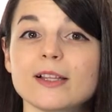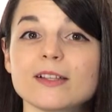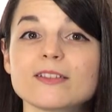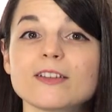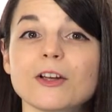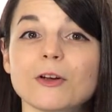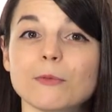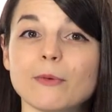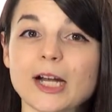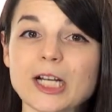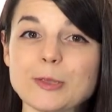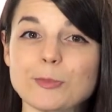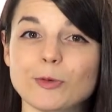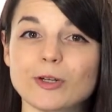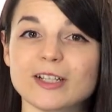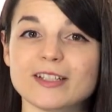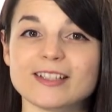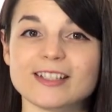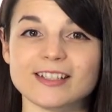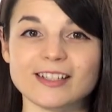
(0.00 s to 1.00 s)
as correct
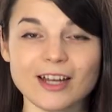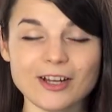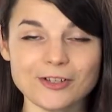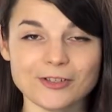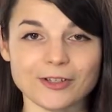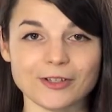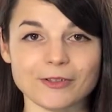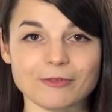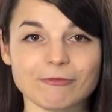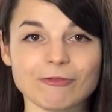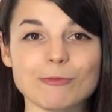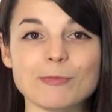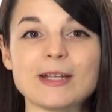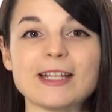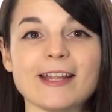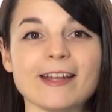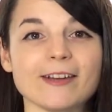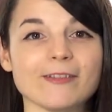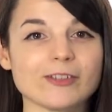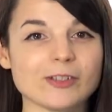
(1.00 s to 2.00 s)
pronunciation from a
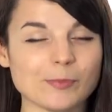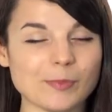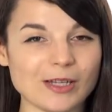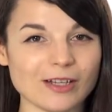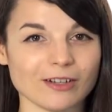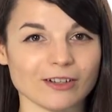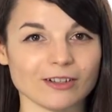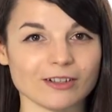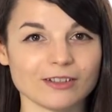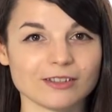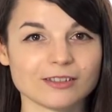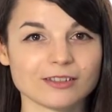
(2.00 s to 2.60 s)
native speaker.